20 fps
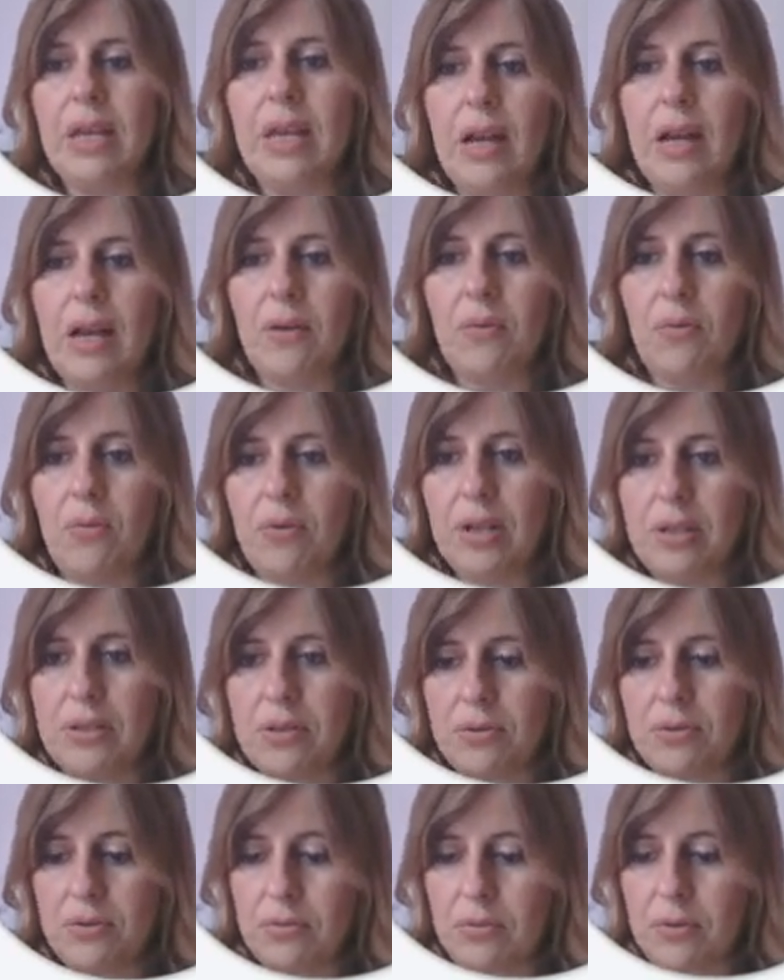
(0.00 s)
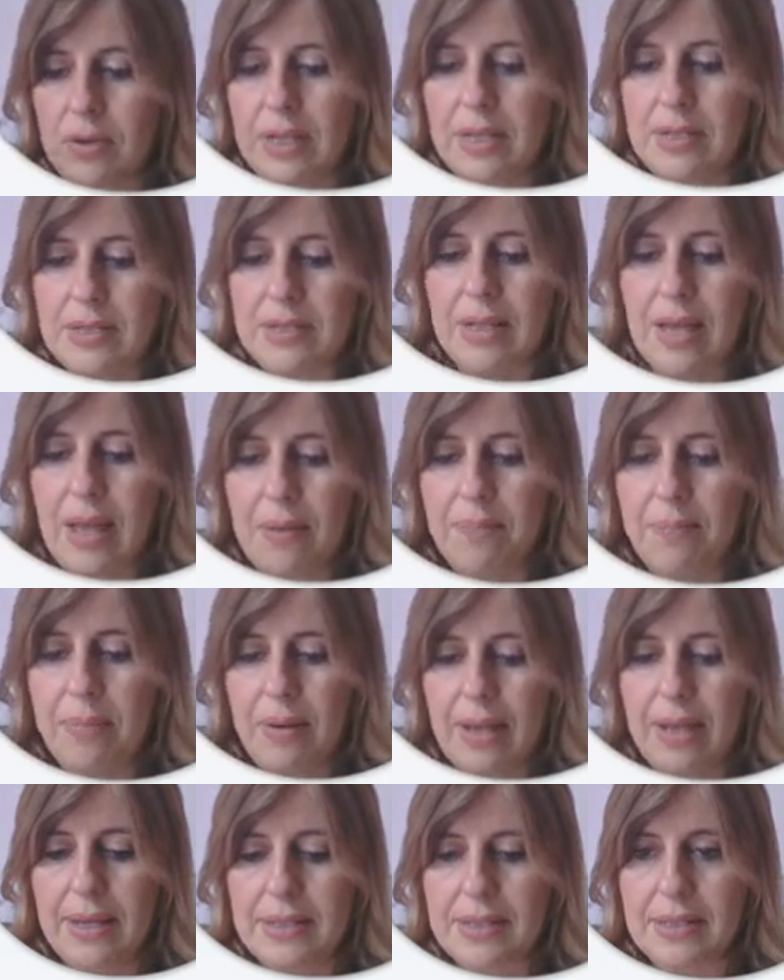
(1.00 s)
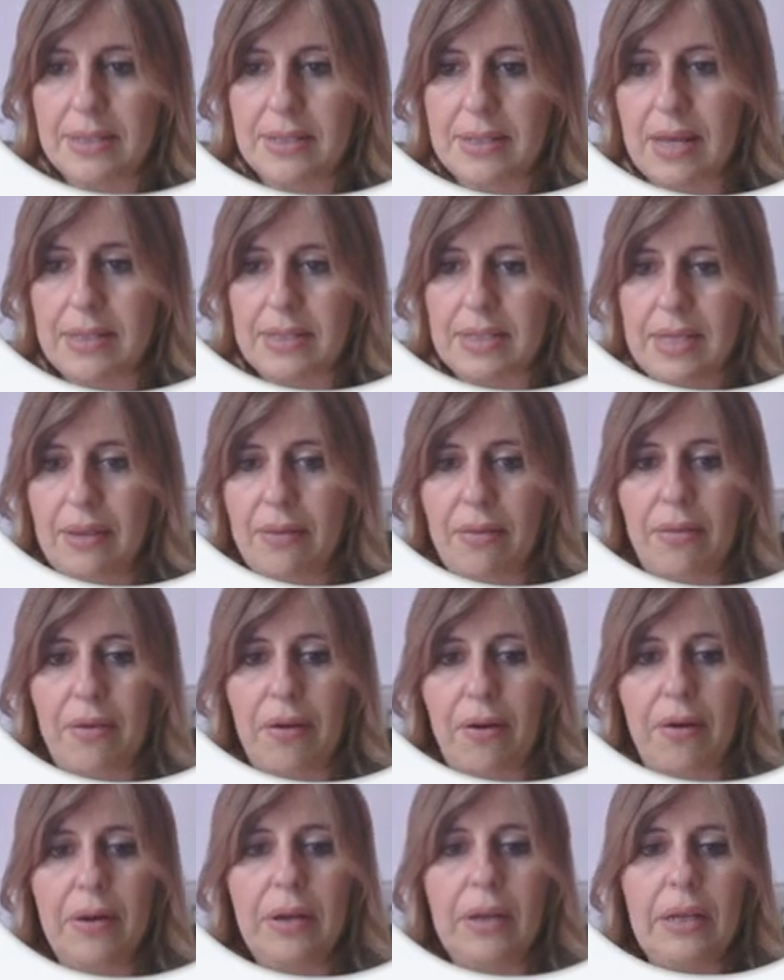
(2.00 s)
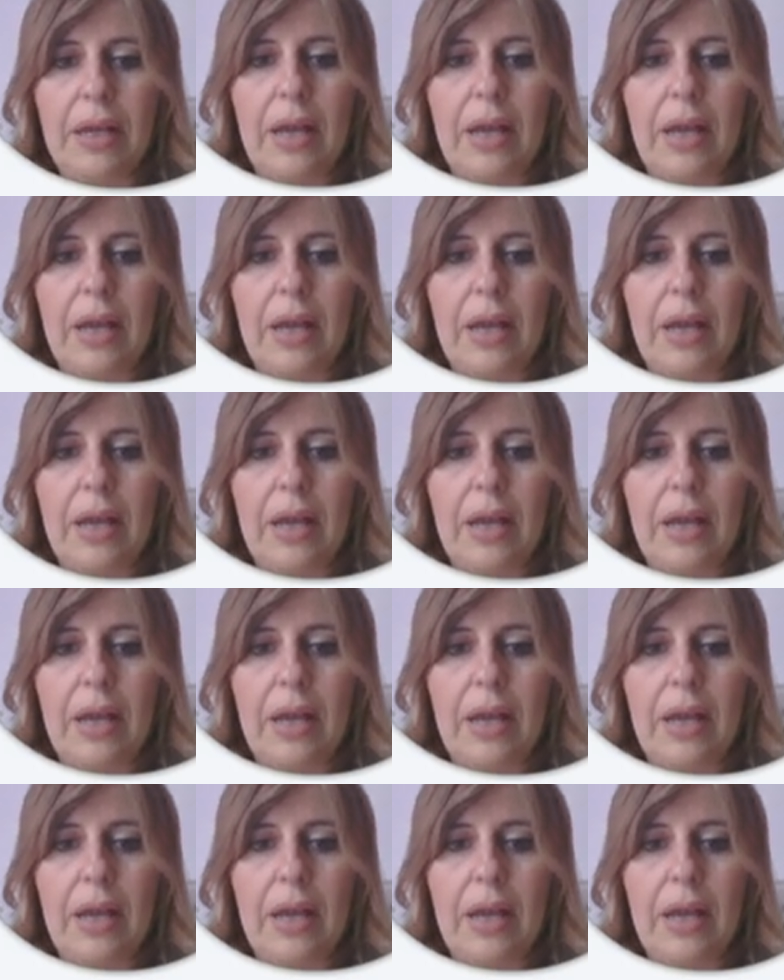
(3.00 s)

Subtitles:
and what I do is that I place that in there,